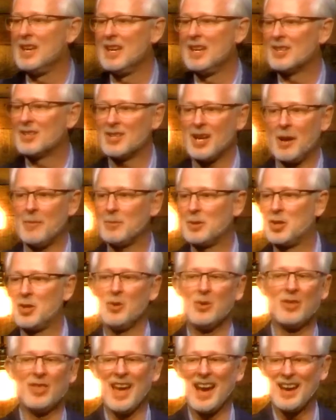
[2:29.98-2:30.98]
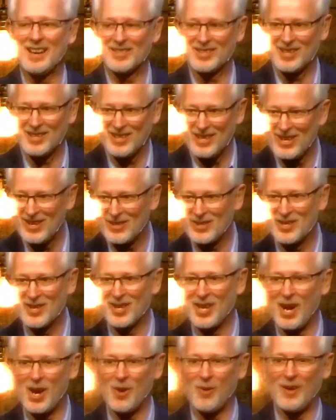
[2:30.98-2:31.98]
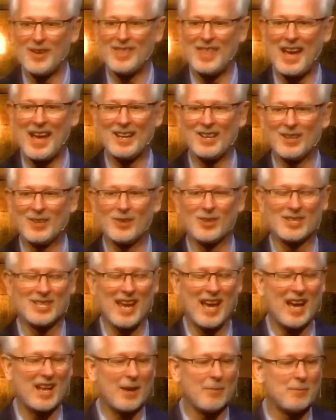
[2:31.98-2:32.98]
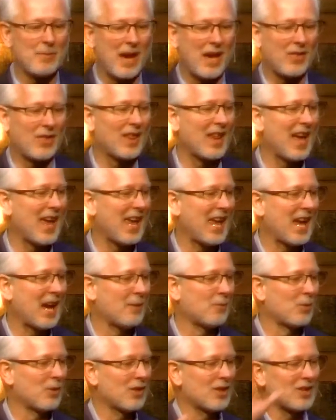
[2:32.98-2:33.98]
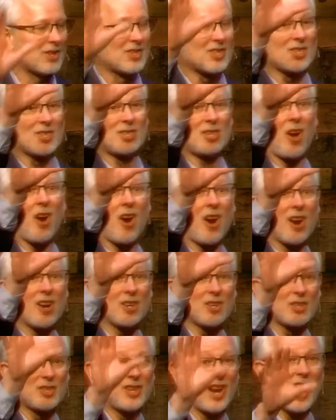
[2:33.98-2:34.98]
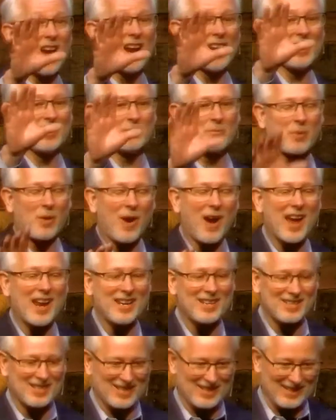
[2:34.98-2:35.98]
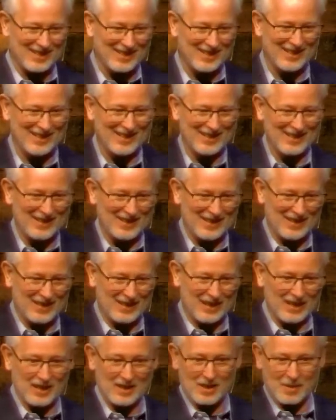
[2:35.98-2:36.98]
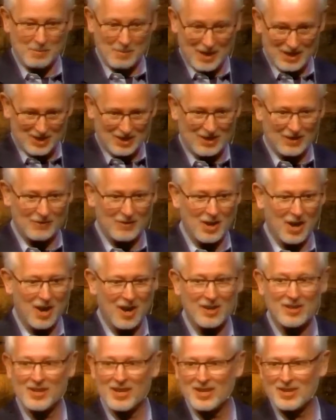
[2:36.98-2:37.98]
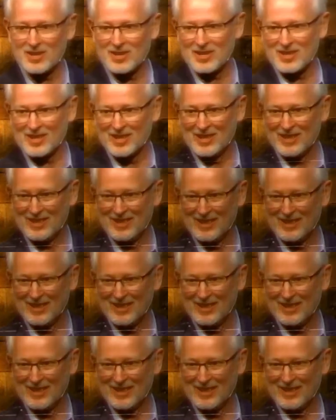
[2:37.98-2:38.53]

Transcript: some 2,000 years ago in that little town of Bethlehem where the stars shine bright in the midst of darkness.